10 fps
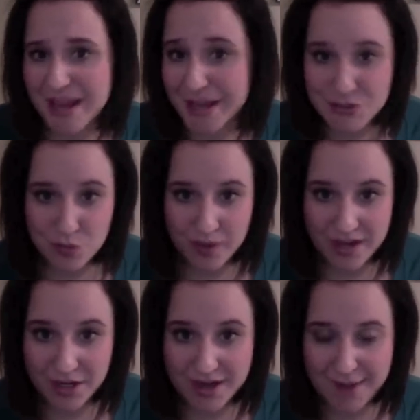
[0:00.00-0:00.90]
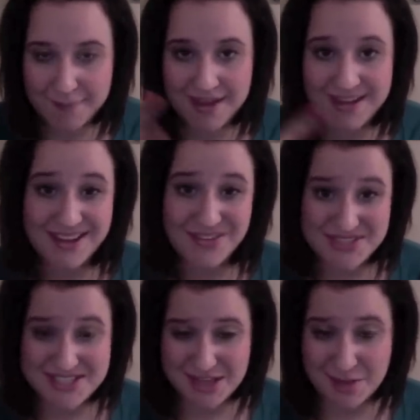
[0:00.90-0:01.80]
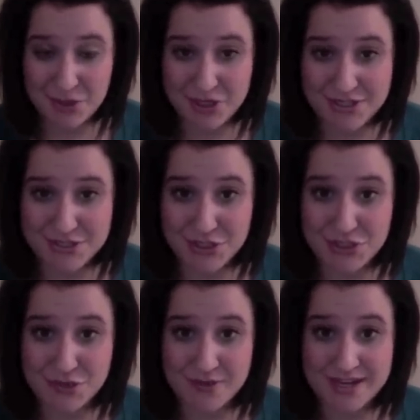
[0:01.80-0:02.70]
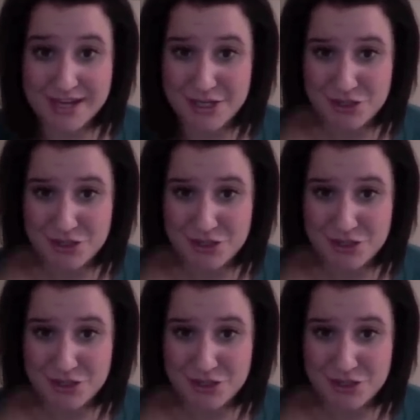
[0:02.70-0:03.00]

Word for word: It's weird. I mean, even celebrities are doing it